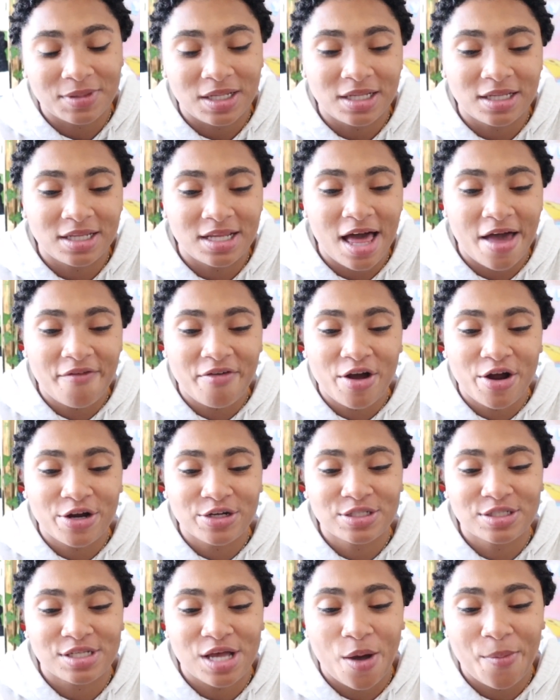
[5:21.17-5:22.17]
Love
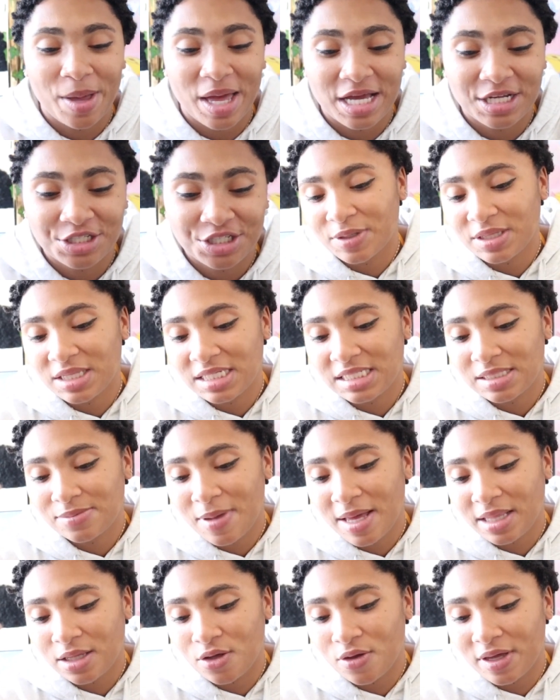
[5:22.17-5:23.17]
her so much. But this is
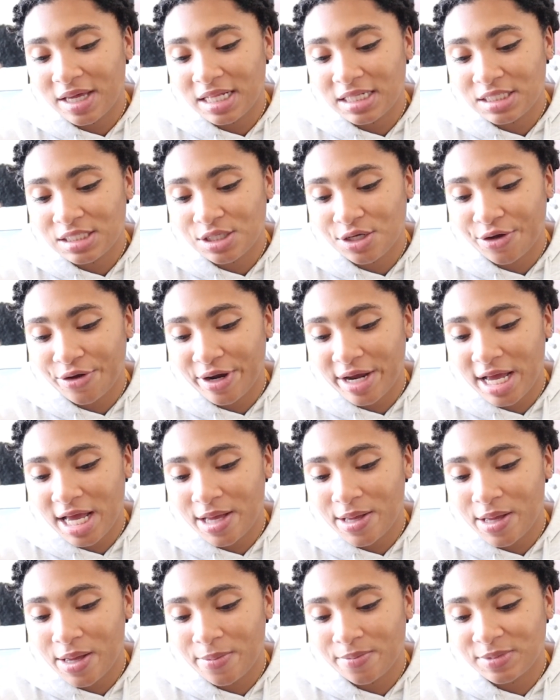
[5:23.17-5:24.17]
my little
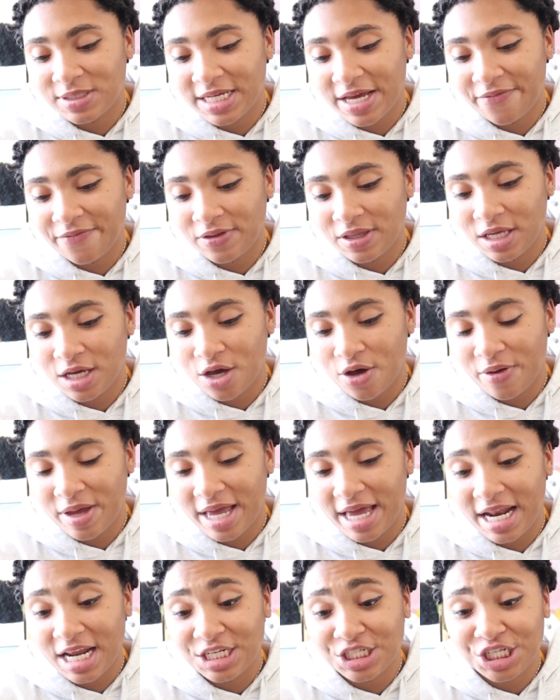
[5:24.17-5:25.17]
Instagram. Definitely go
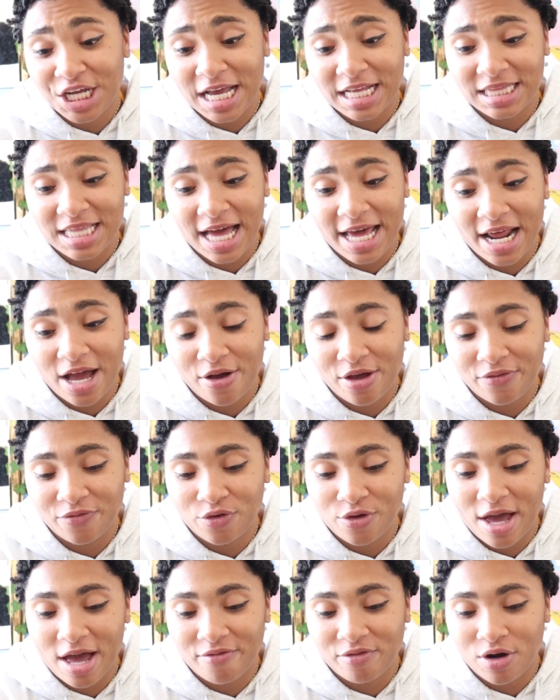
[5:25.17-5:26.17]
ahead and check that out
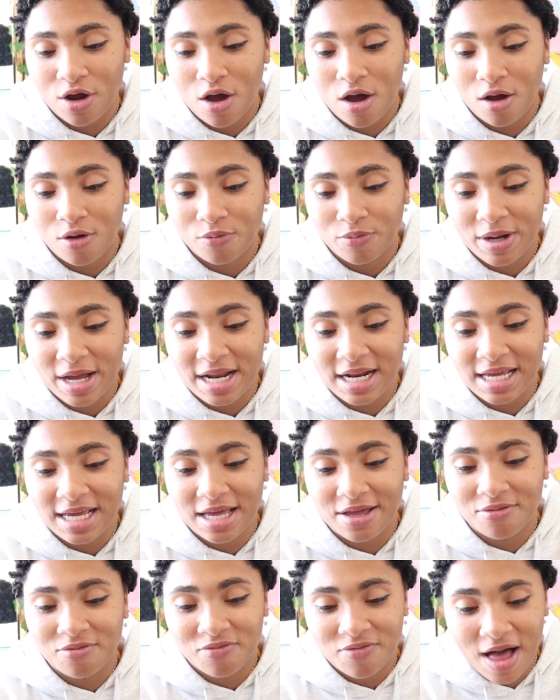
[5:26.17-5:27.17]
if you haven't already,
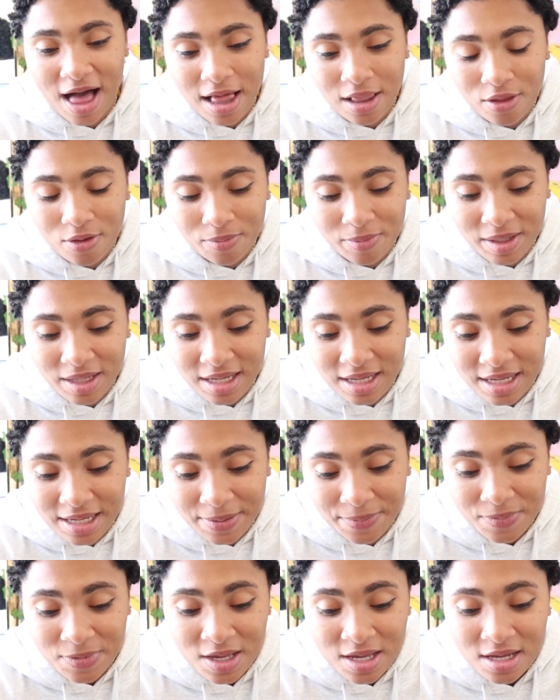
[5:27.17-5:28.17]
and follow
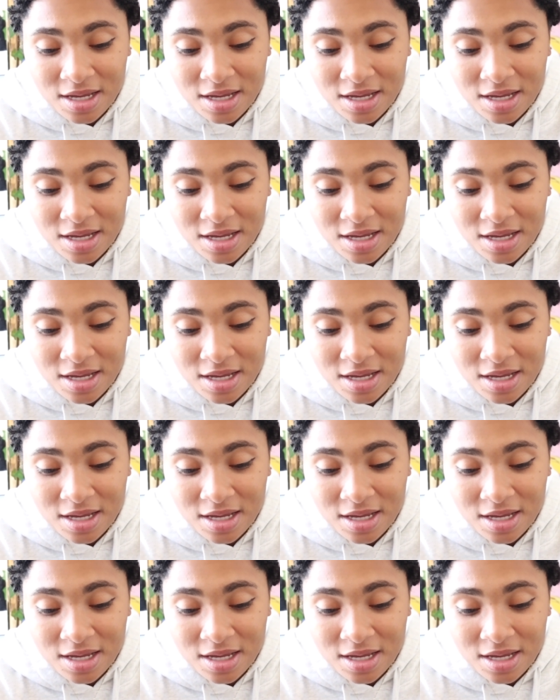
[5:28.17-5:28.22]
me.